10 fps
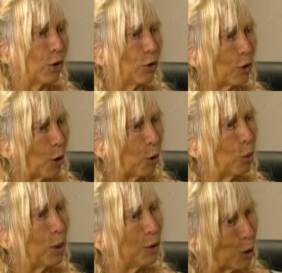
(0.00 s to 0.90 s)

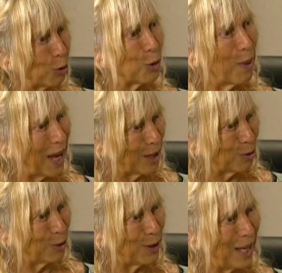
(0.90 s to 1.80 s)
So dose matters,